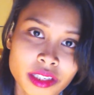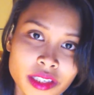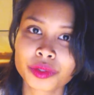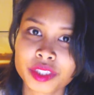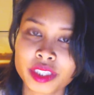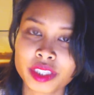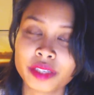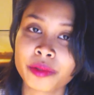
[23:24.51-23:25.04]

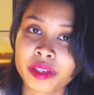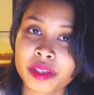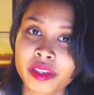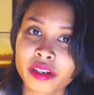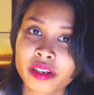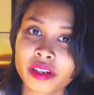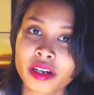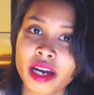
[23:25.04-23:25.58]
to see
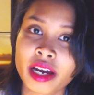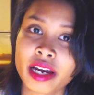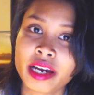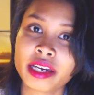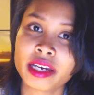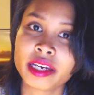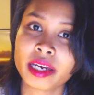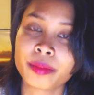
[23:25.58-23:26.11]
whether
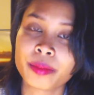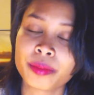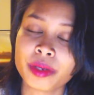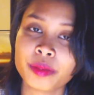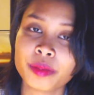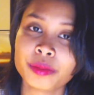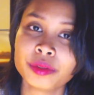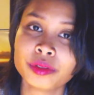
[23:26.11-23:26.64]
I am
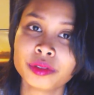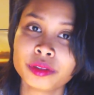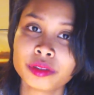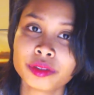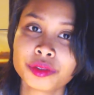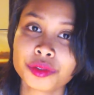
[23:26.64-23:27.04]
able